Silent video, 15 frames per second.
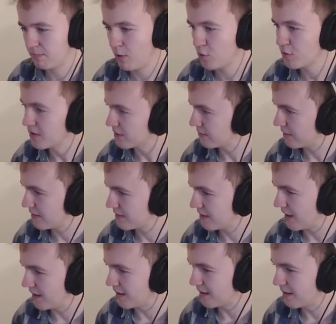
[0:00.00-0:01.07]
poke it very
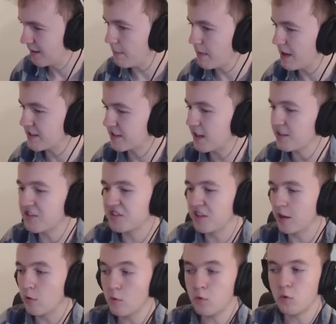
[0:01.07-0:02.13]
slightly. Yep, it's like the
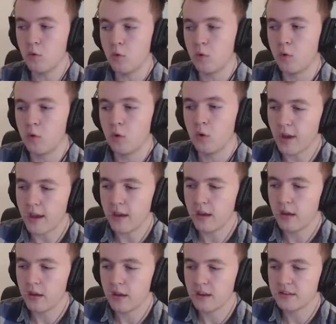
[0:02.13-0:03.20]
snake. Ooh,
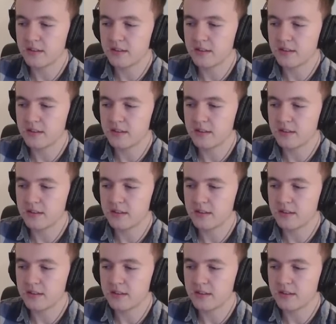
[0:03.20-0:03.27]
okay.